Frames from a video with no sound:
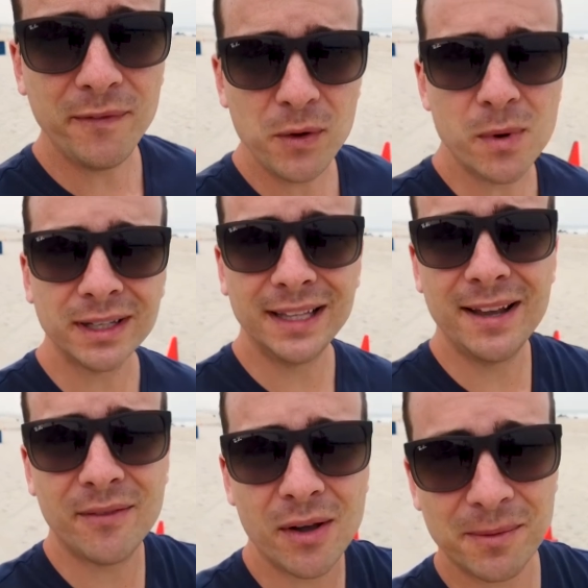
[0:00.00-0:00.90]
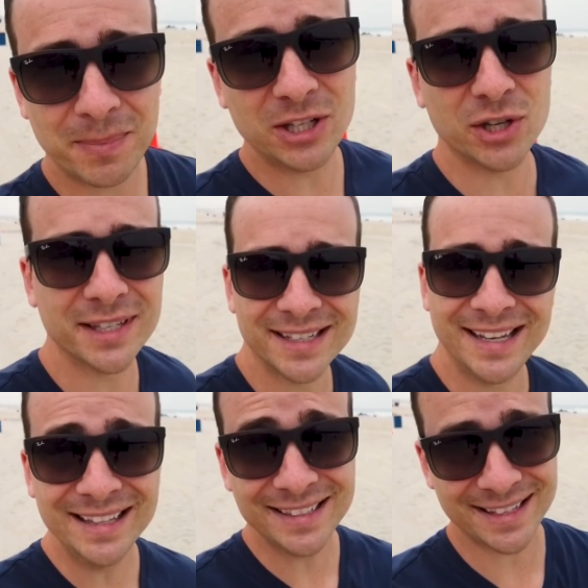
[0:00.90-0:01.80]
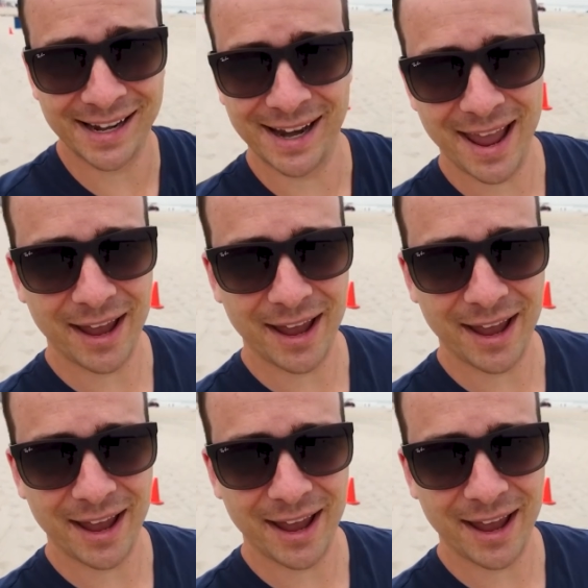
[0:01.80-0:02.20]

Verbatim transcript: What if you want to live on the beaches in San